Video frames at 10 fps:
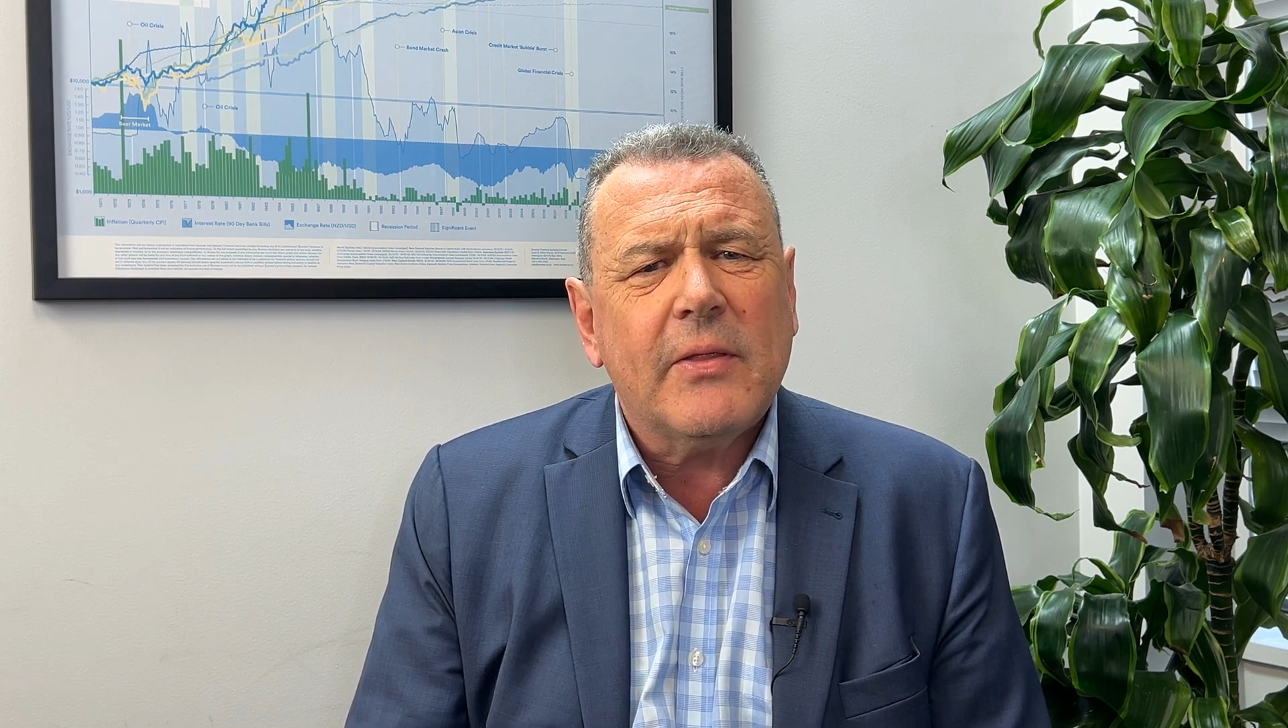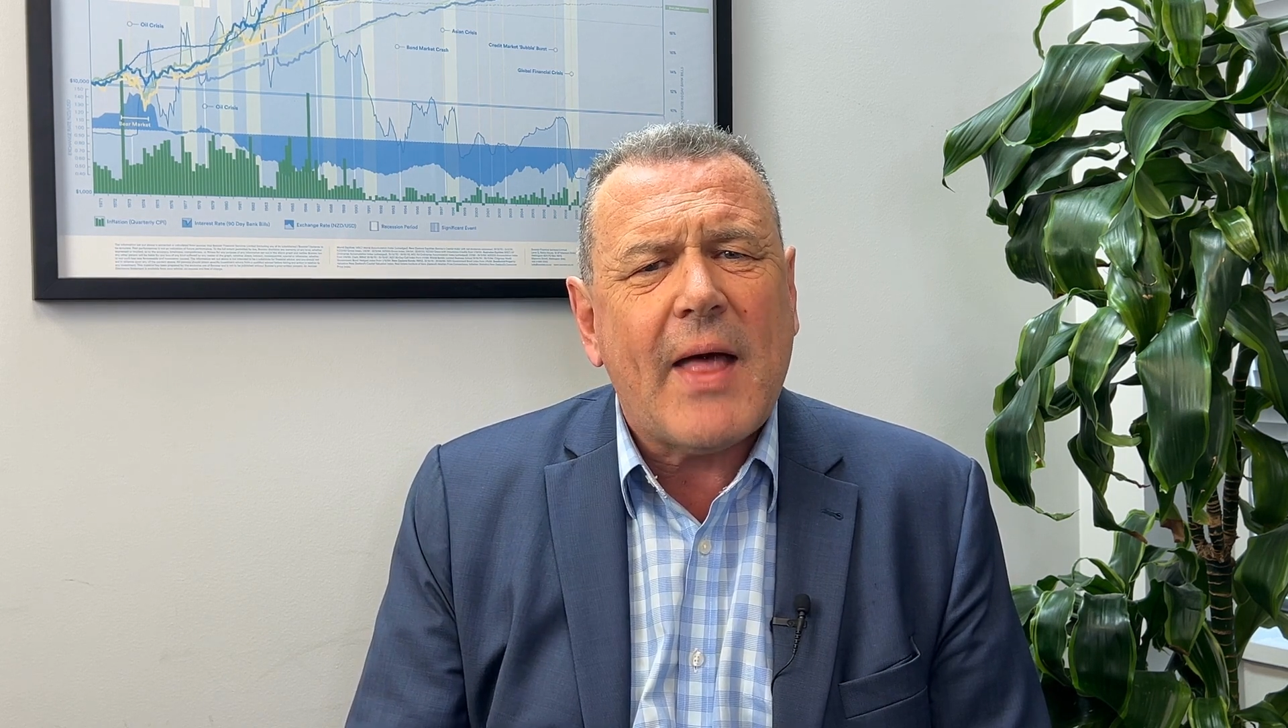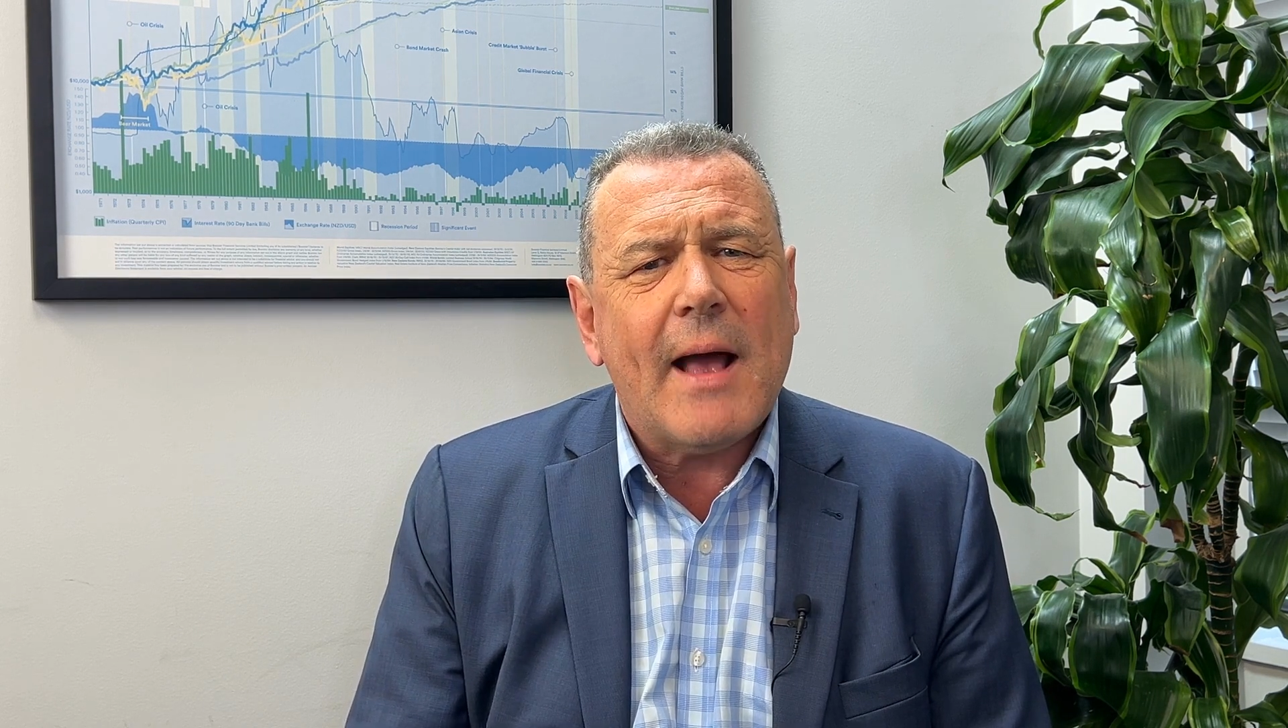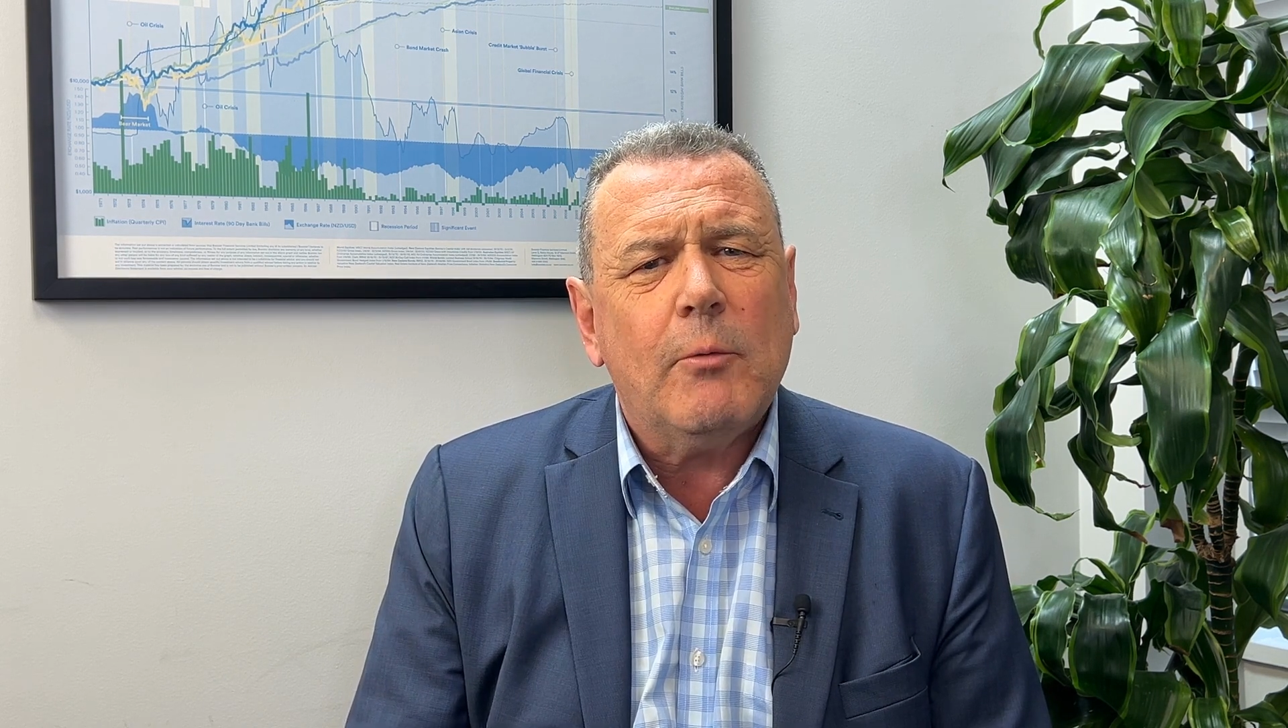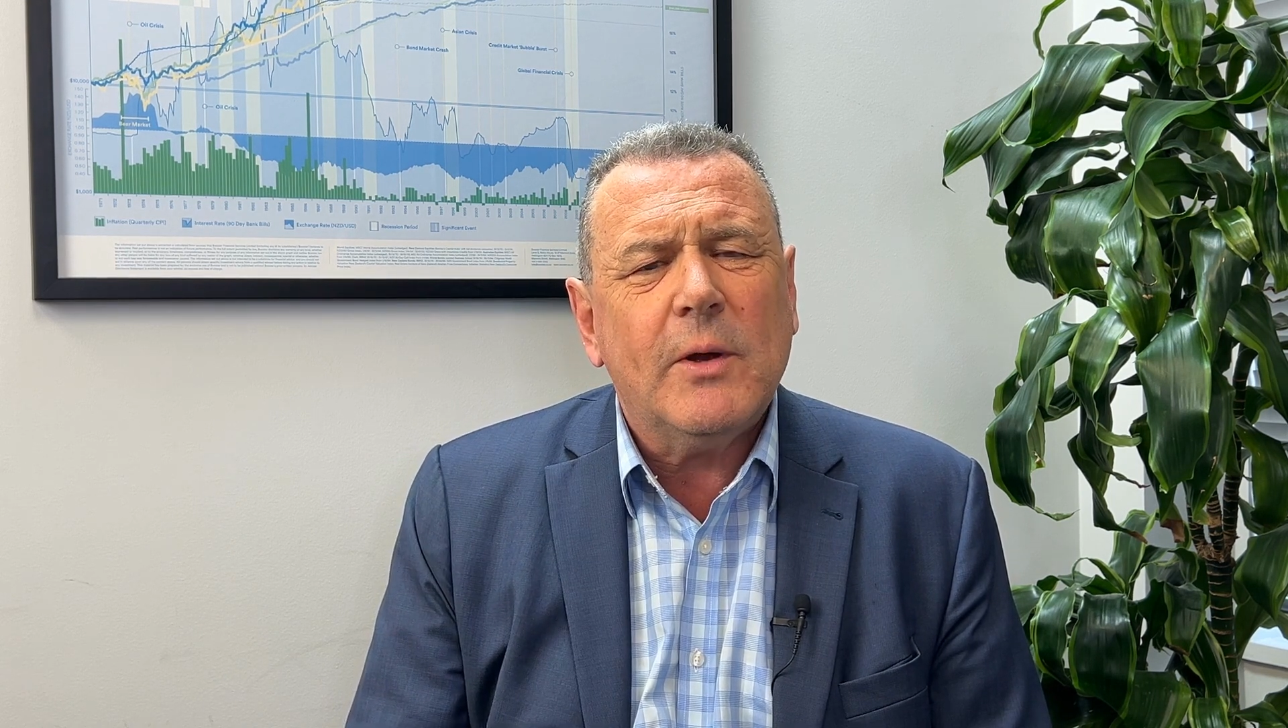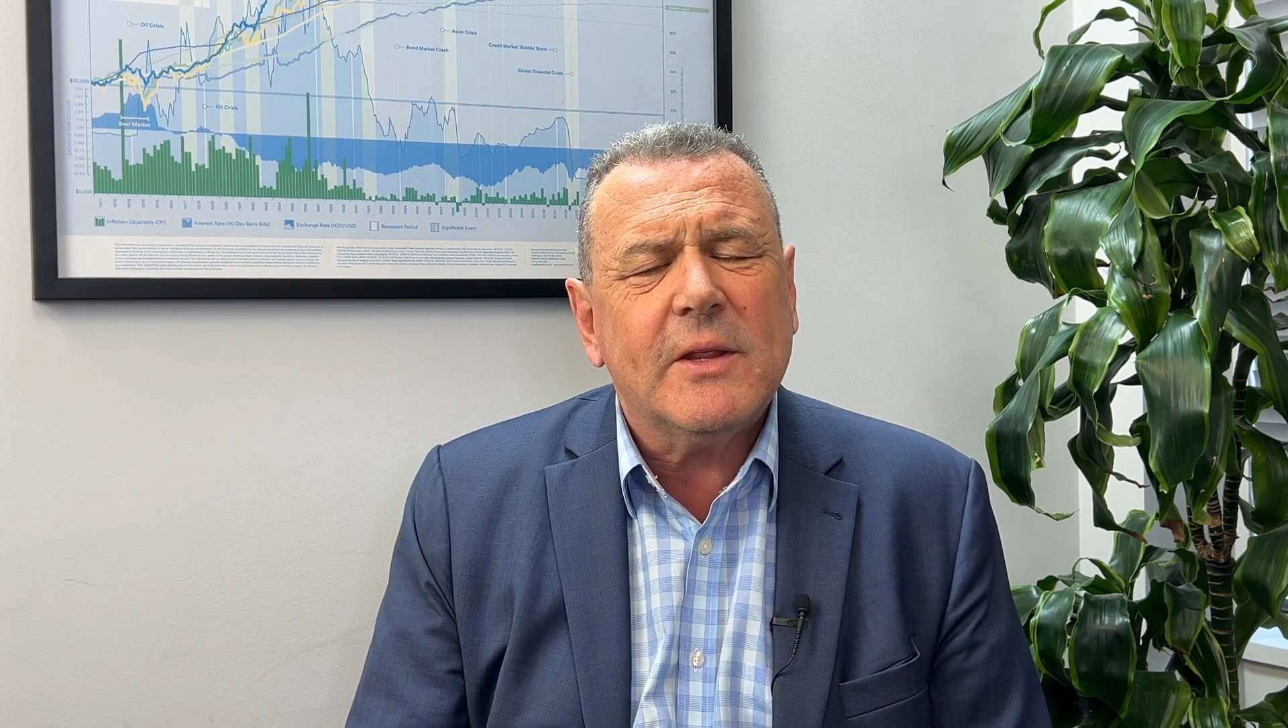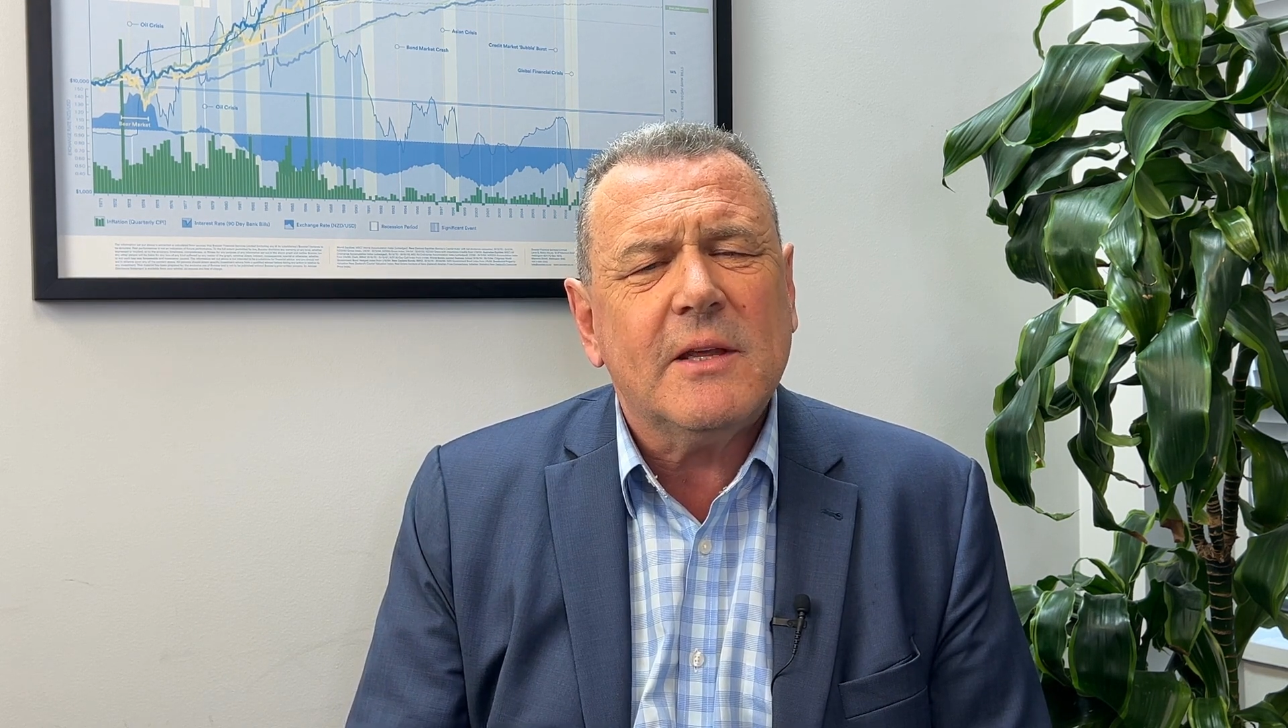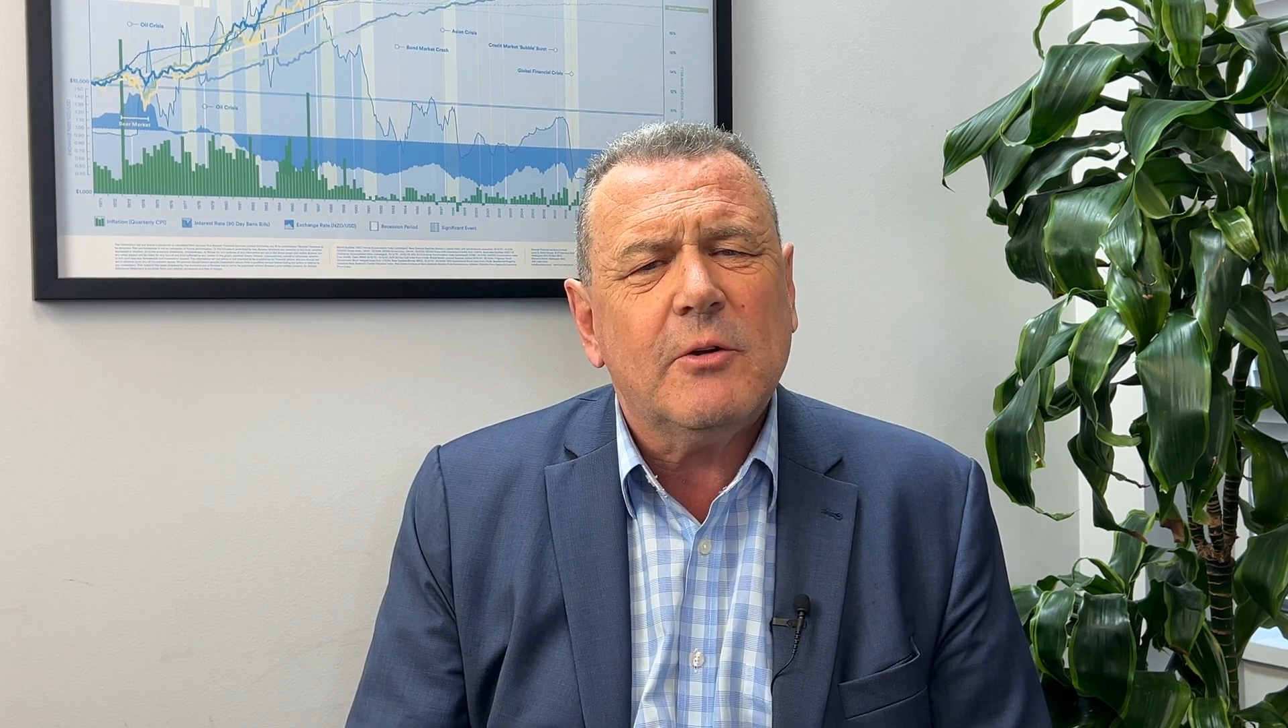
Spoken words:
that with